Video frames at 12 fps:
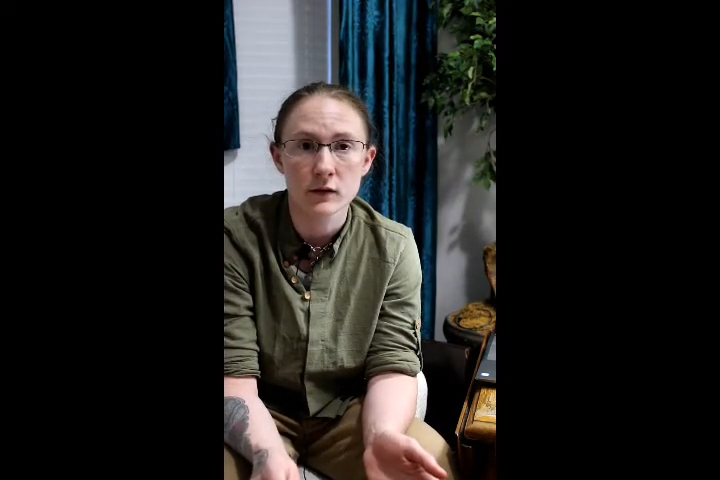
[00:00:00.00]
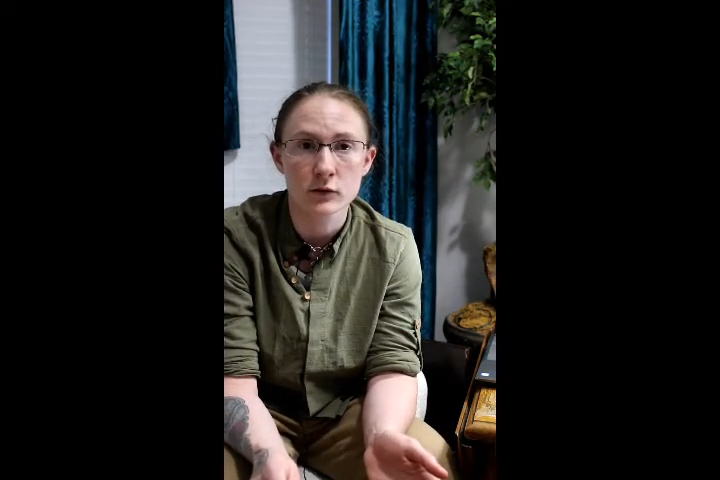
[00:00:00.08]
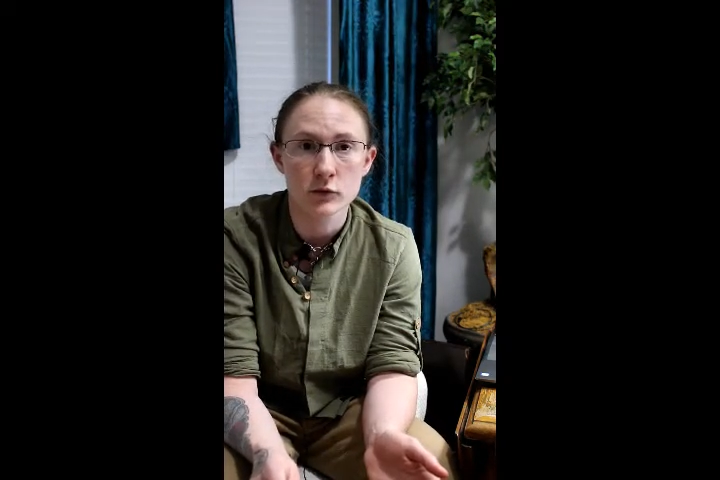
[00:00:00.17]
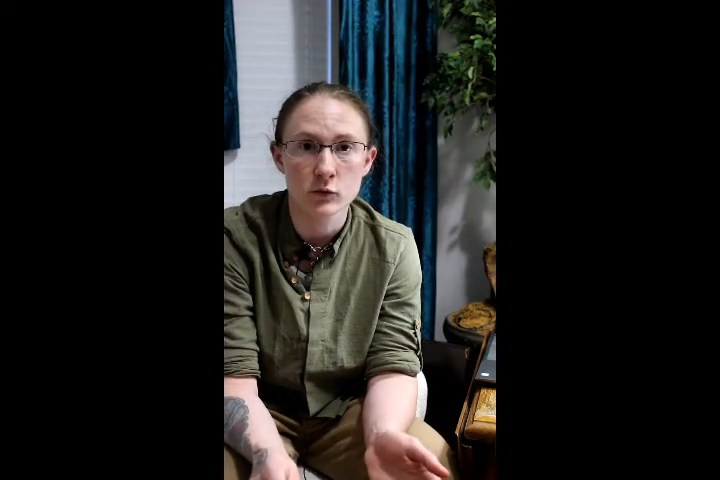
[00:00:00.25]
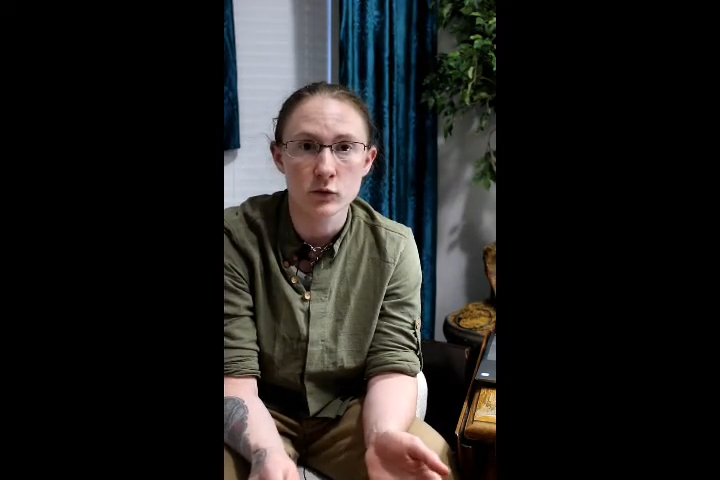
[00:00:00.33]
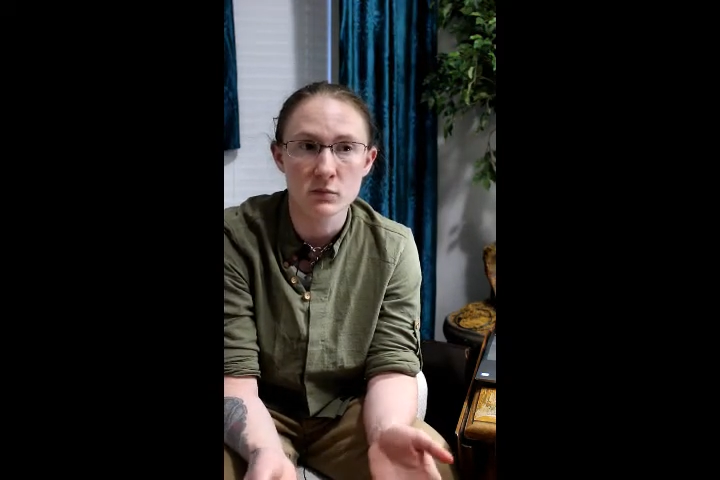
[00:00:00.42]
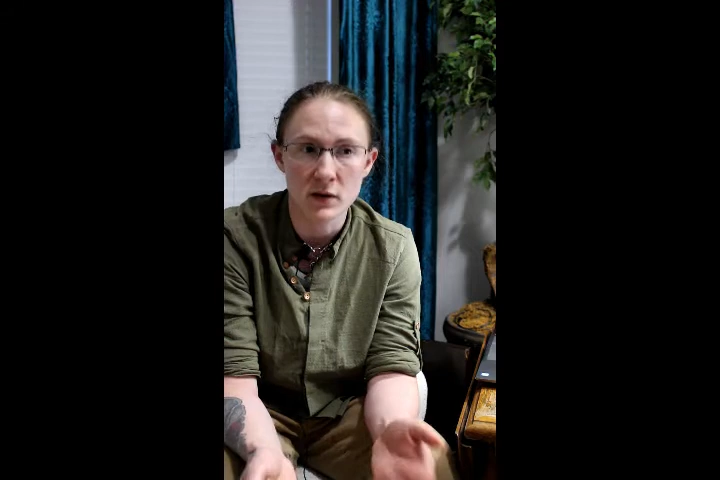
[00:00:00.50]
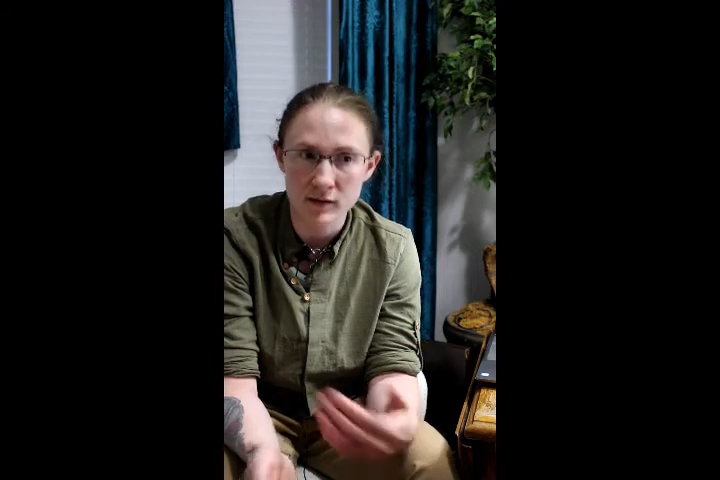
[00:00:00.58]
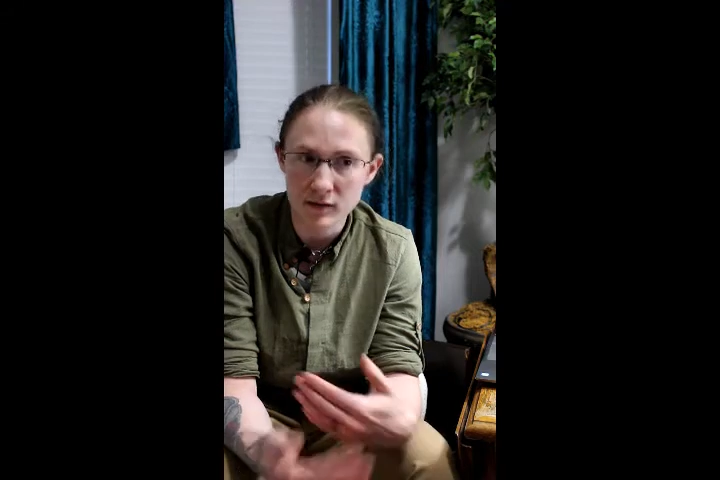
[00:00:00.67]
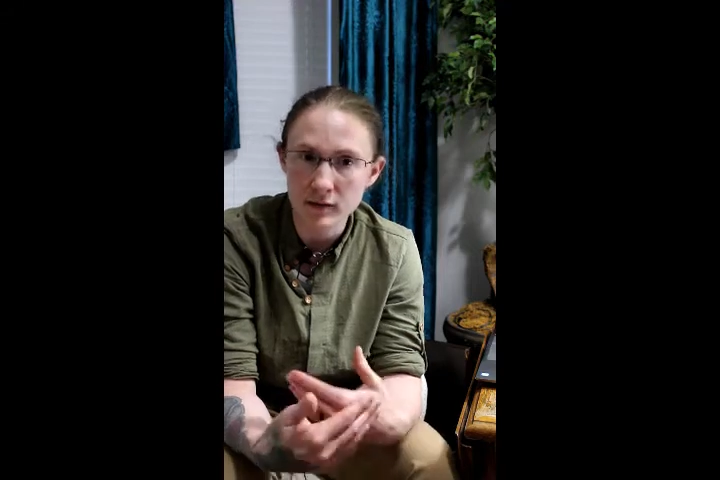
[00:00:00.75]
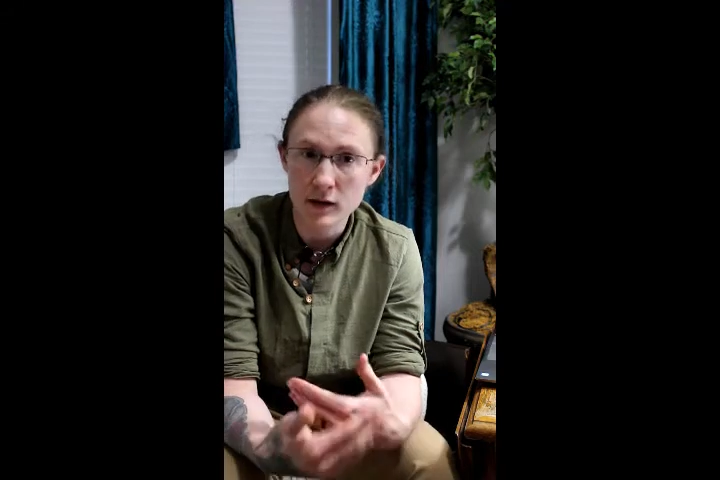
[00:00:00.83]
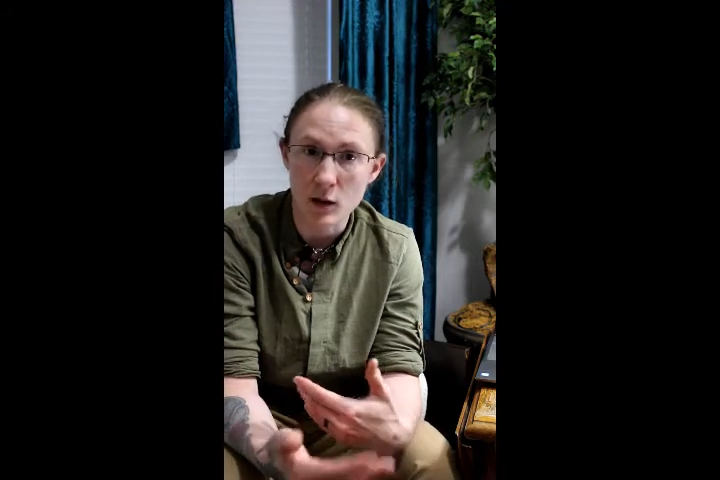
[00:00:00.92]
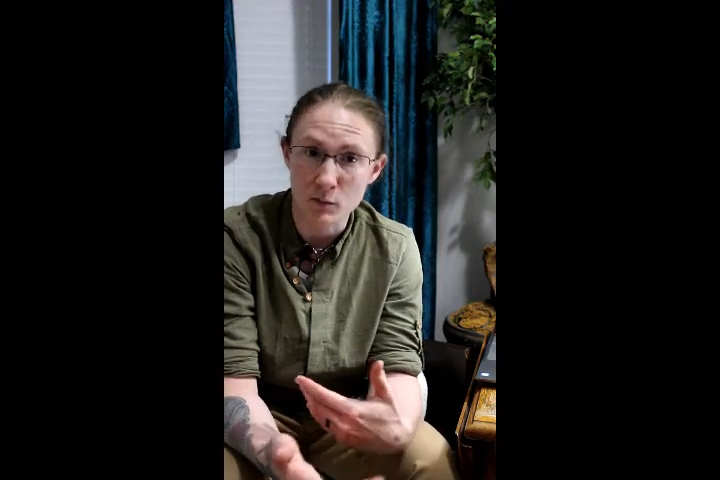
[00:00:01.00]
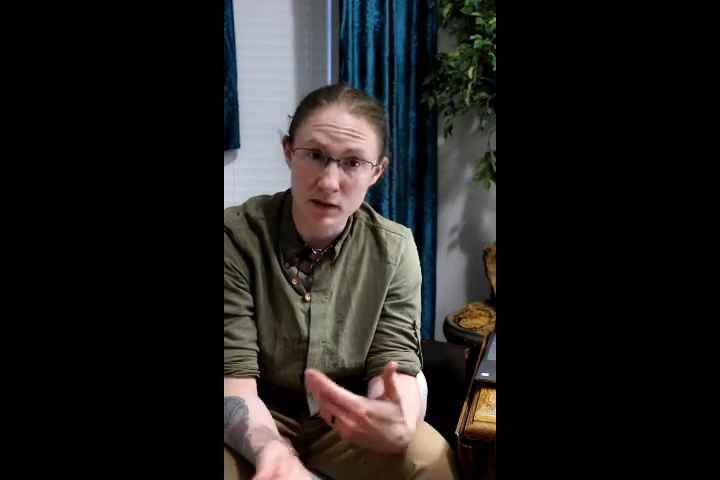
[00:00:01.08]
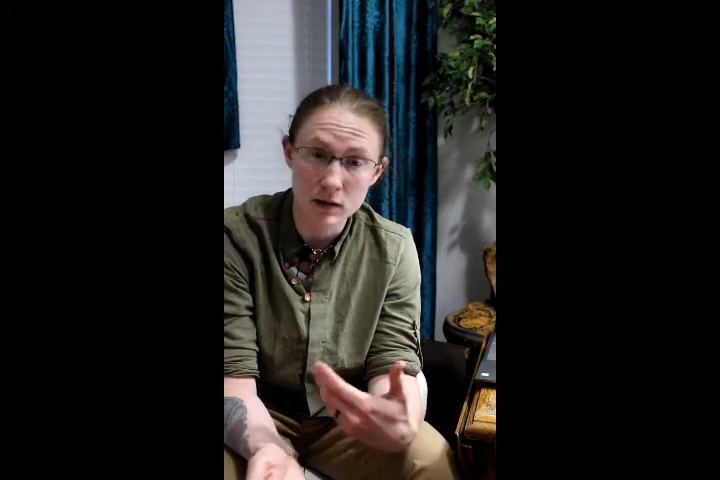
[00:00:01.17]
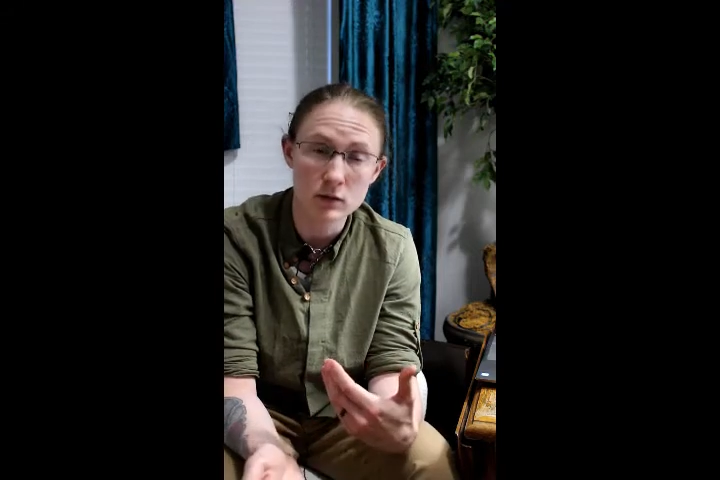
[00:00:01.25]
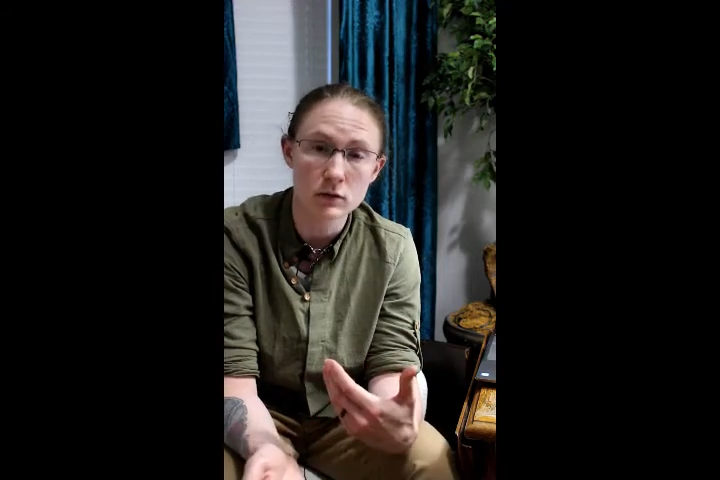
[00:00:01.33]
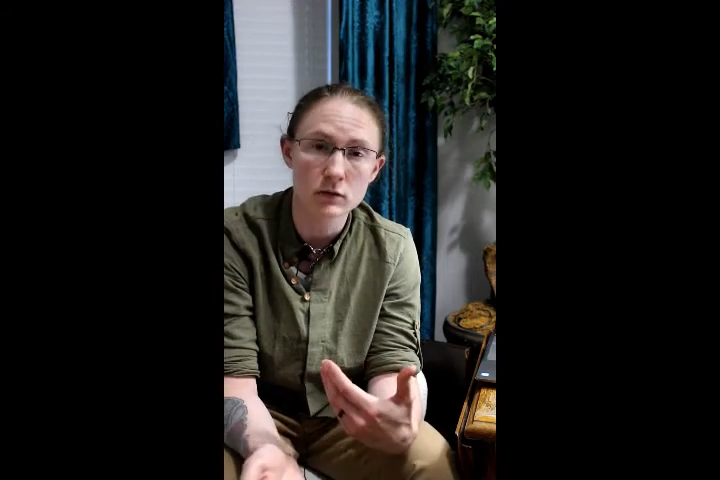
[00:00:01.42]
to basically
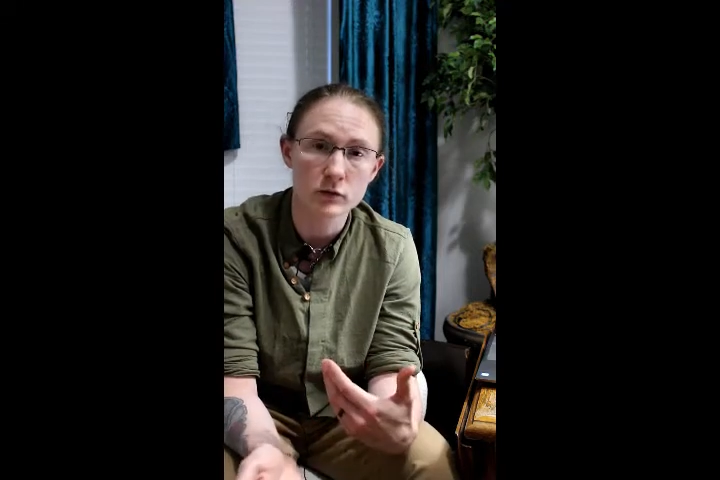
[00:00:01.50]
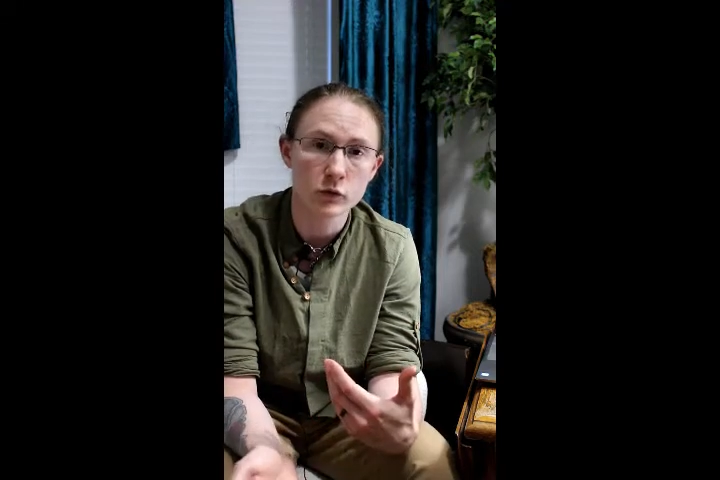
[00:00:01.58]
appeal